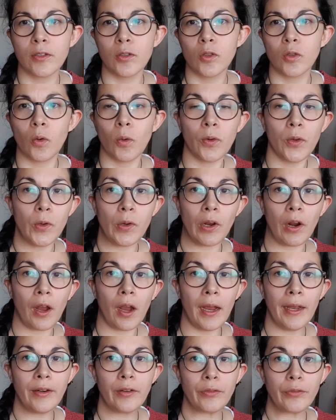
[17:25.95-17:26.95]
So you can
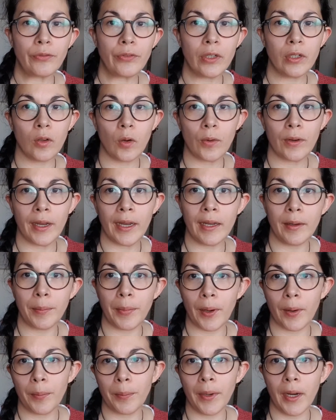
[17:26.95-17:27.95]
kind of feel okay
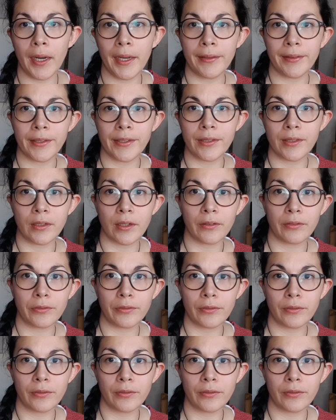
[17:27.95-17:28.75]
about buying this stuff,